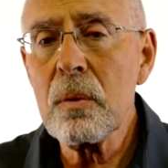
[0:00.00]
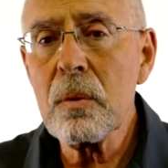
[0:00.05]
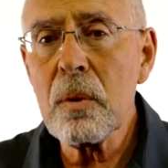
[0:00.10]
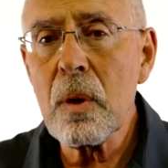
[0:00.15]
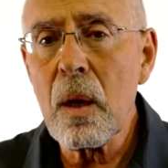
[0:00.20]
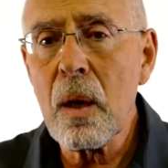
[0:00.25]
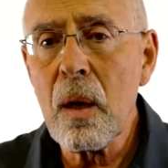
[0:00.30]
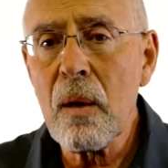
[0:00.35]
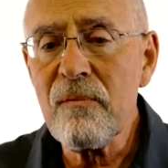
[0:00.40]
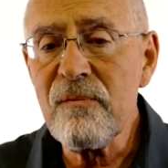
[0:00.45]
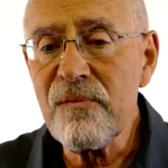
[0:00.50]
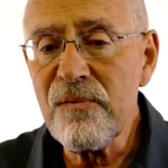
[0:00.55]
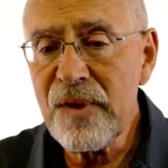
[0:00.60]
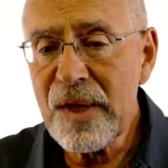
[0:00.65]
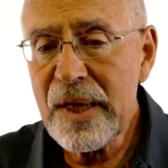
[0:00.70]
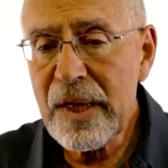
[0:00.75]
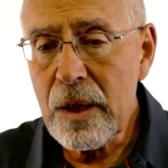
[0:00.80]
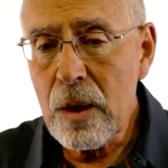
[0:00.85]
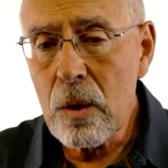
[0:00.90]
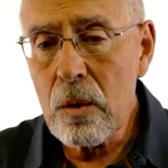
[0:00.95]

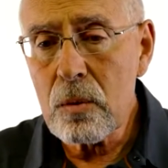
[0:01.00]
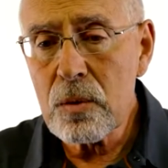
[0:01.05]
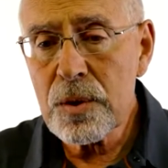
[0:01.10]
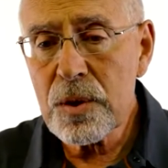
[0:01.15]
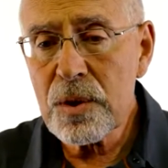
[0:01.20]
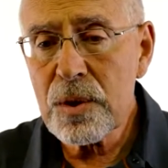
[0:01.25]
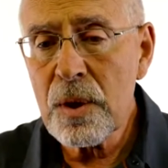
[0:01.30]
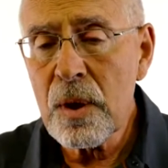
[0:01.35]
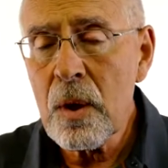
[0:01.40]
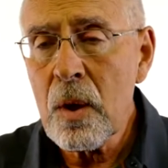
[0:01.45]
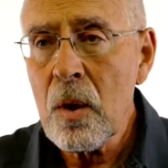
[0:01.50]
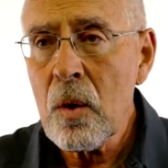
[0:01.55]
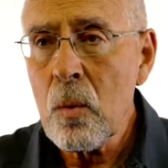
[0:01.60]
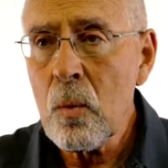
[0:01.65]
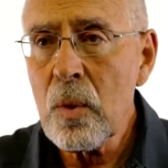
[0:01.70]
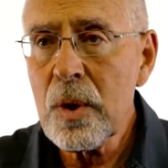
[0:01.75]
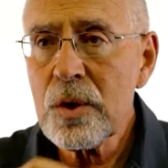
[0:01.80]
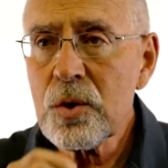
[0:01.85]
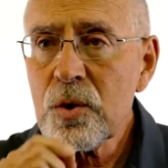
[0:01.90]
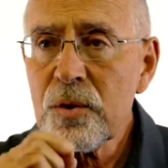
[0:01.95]
videos
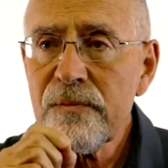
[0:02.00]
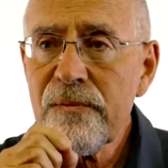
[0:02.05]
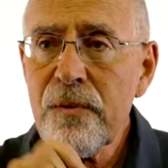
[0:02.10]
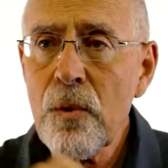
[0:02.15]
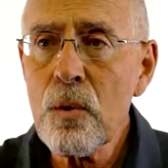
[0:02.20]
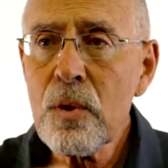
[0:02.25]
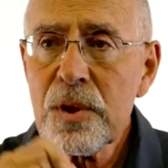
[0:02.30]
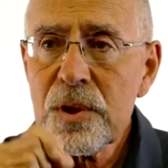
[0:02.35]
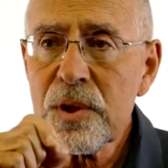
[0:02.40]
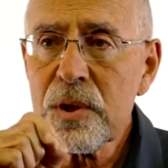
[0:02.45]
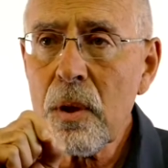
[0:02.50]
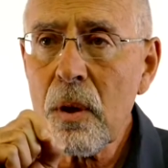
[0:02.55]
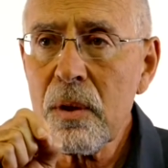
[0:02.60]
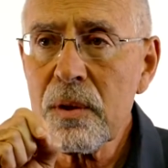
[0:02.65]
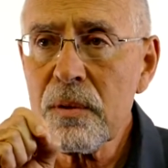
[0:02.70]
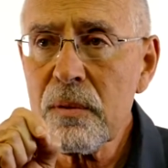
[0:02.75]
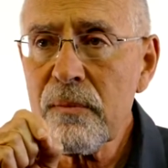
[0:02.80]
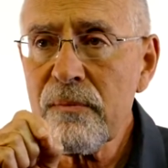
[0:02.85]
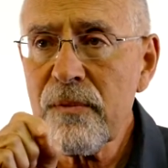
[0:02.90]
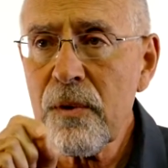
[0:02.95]
which focused
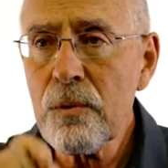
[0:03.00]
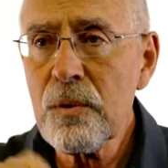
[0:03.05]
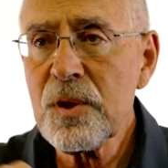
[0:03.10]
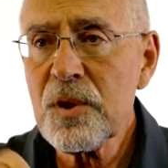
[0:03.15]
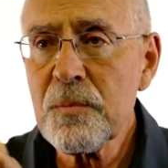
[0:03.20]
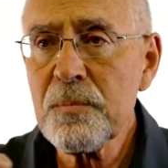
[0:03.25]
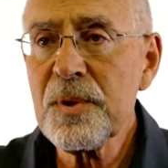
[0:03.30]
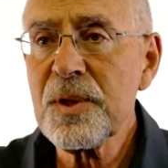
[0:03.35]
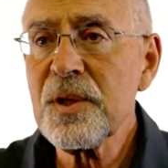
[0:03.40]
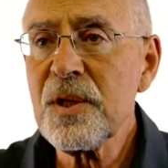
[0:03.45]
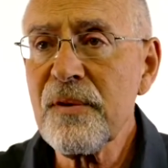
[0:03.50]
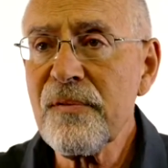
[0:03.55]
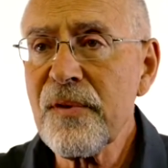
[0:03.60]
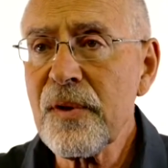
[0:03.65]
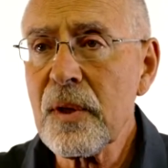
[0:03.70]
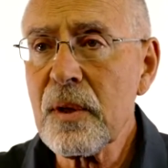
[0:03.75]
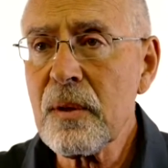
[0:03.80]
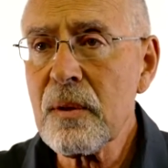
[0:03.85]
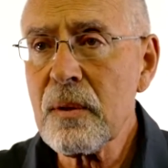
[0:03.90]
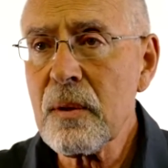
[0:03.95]
on very specific